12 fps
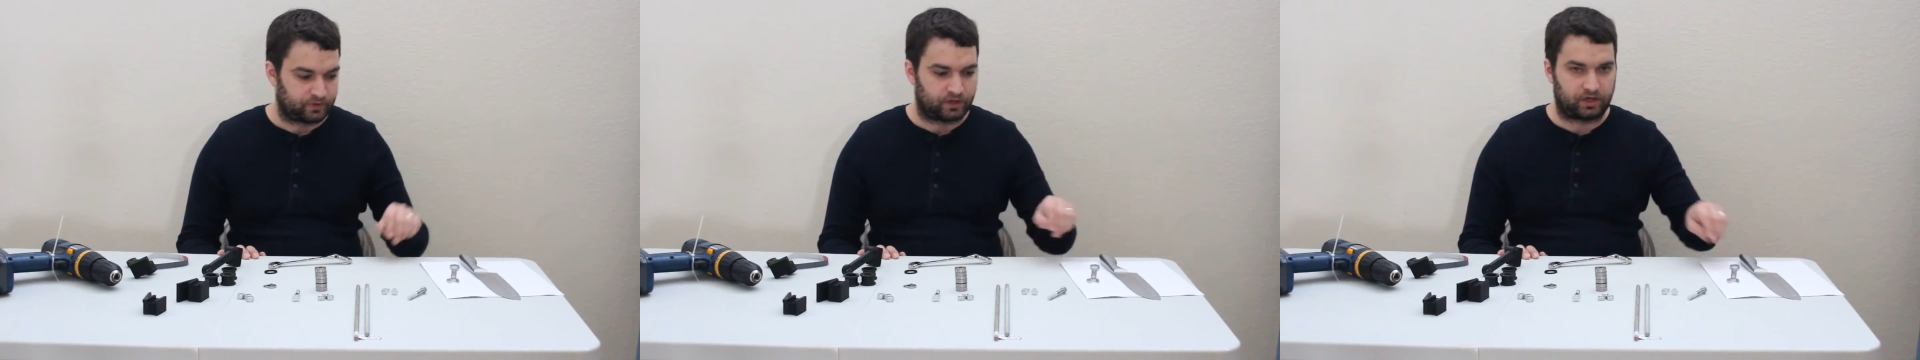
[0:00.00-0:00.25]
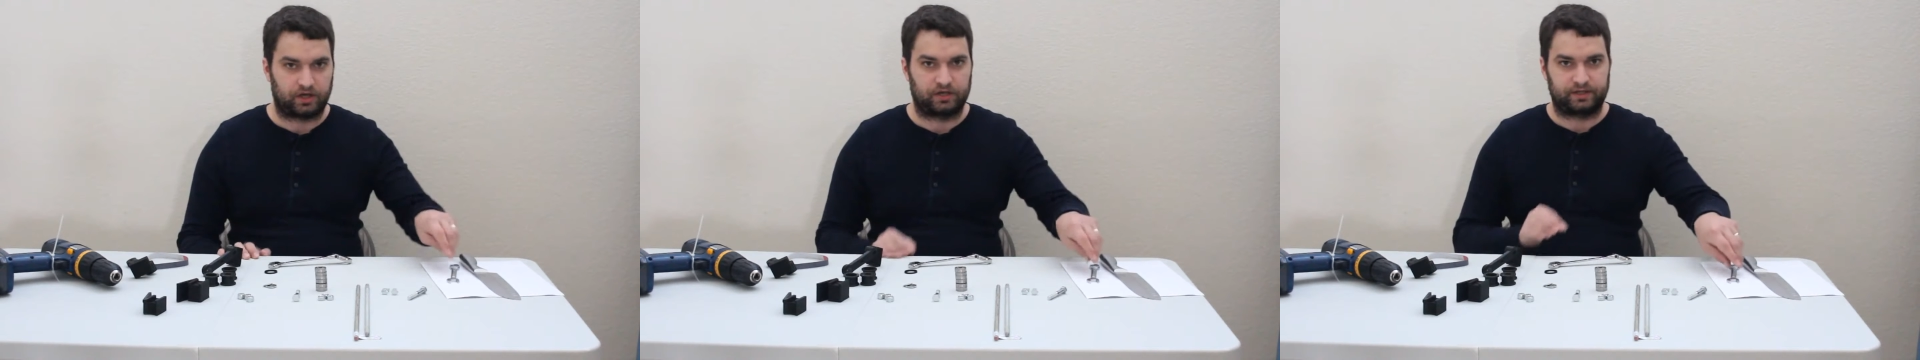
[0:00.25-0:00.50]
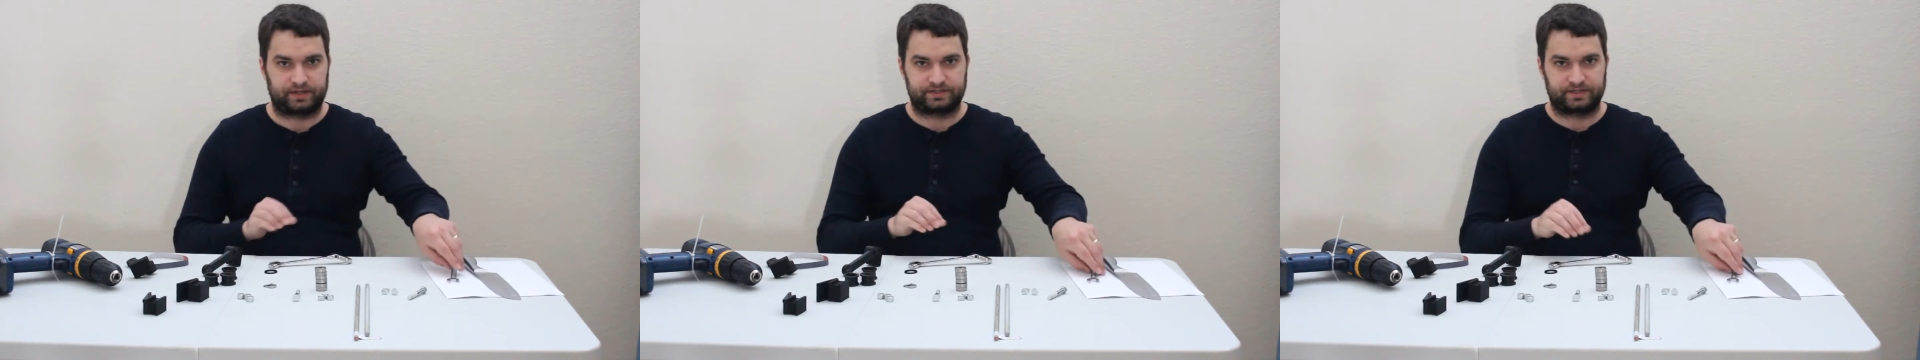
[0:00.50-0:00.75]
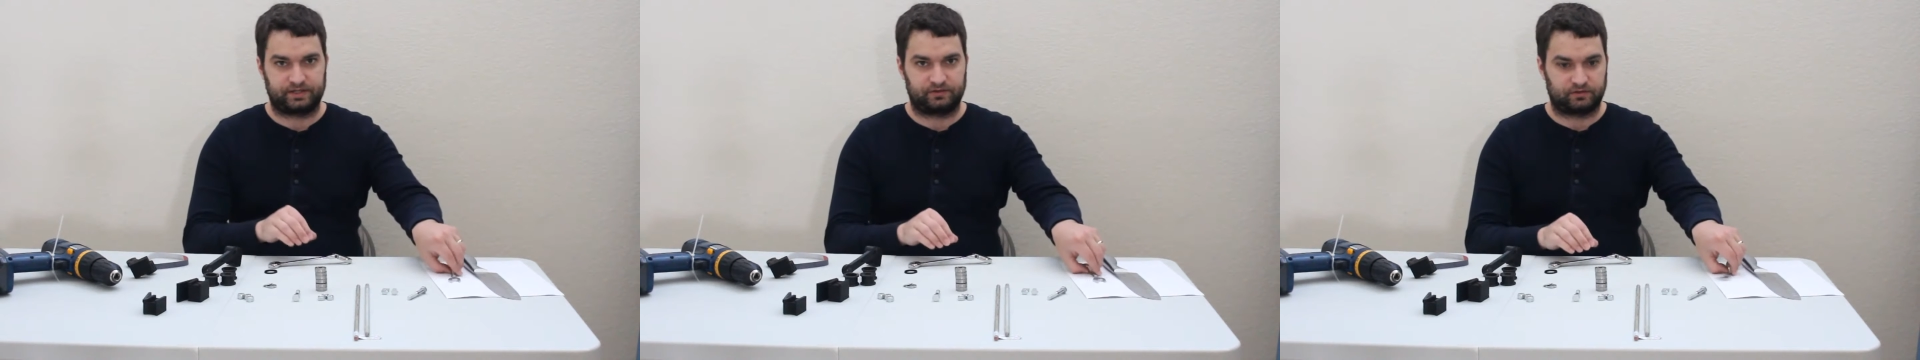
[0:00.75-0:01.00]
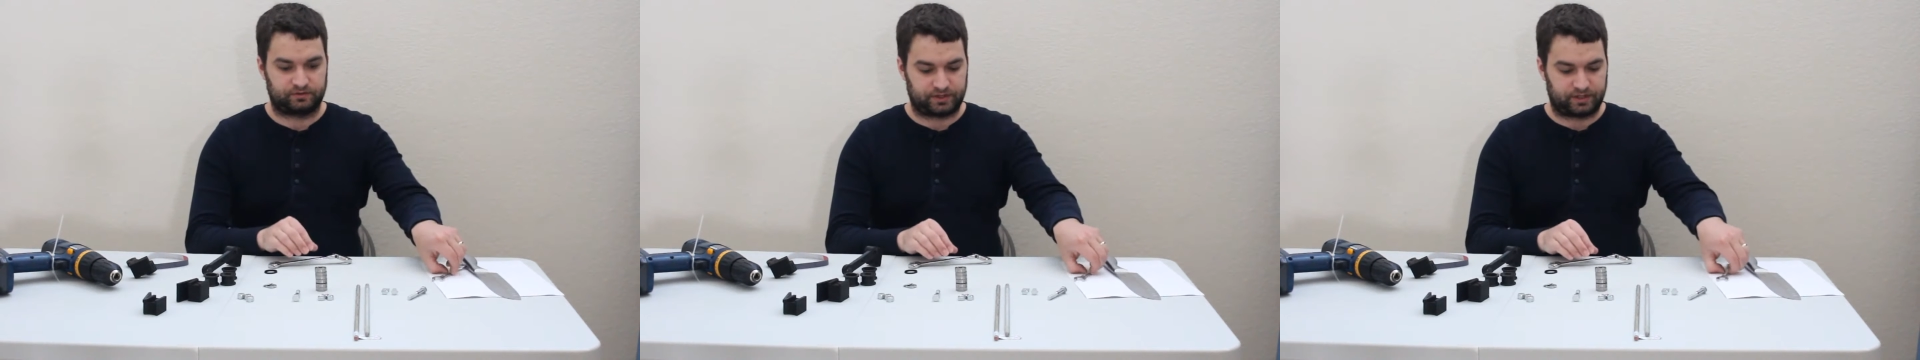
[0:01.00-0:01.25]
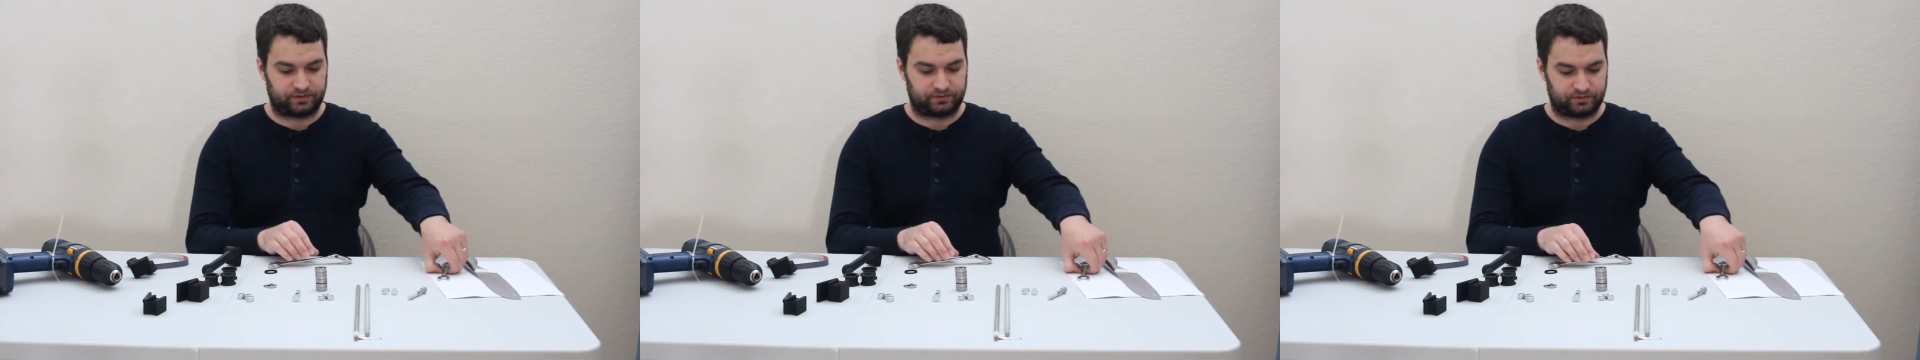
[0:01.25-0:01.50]
Like I say, you'll only
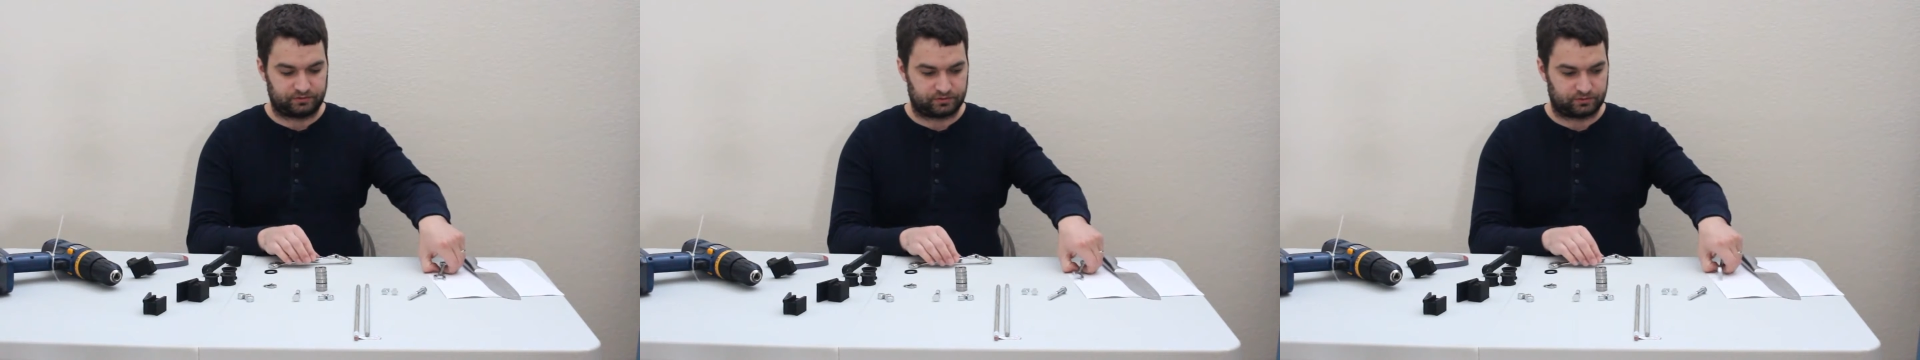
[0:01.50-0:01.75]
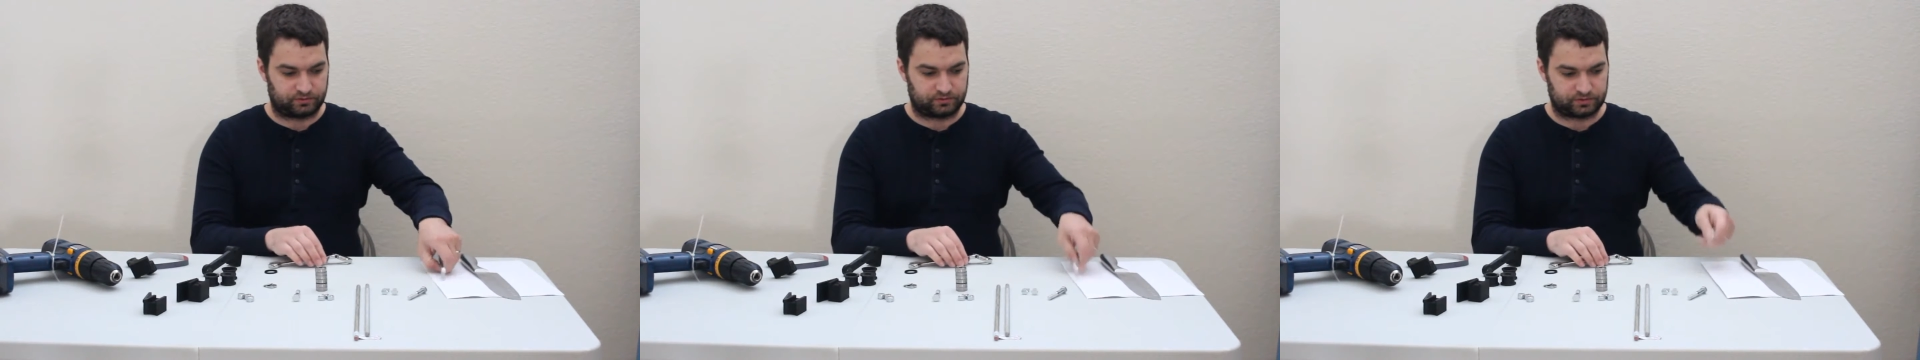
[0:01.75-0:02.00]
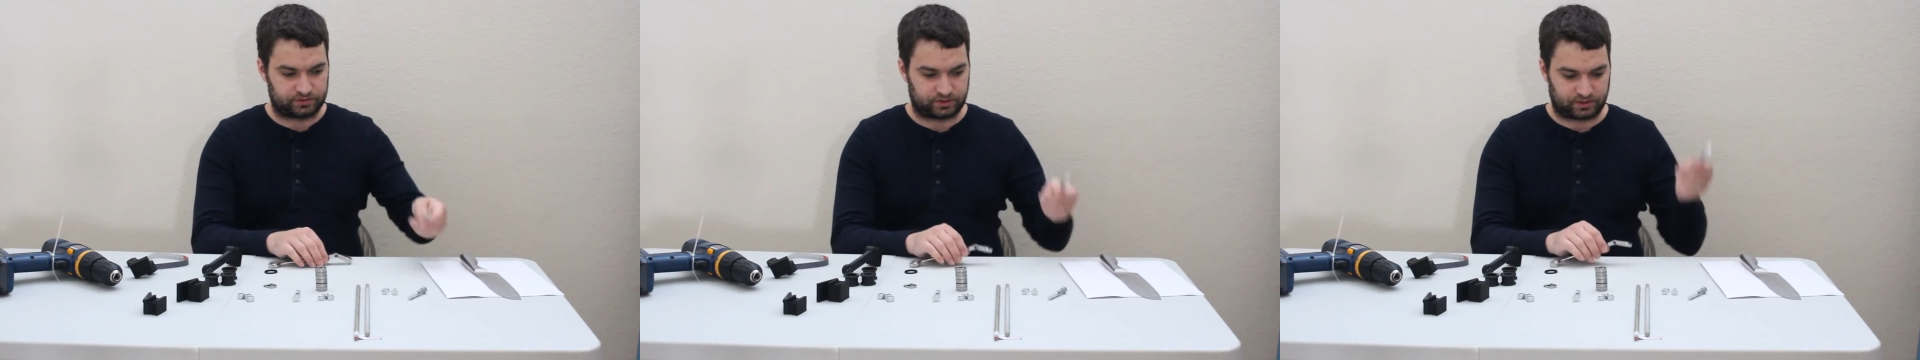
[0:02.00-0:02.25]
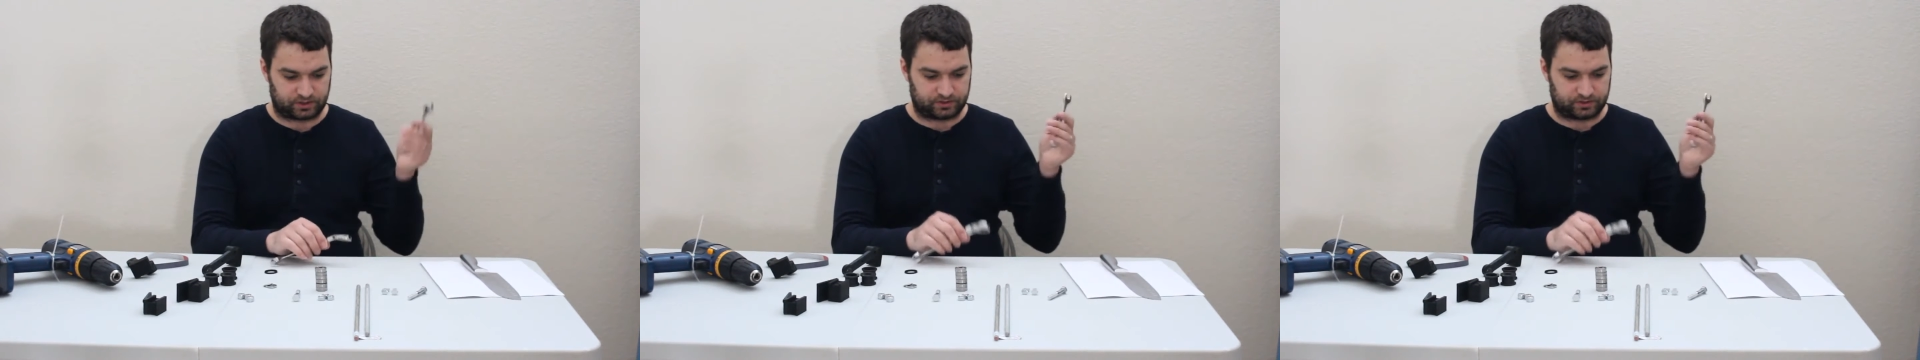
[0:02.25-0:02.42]
need 2 tools.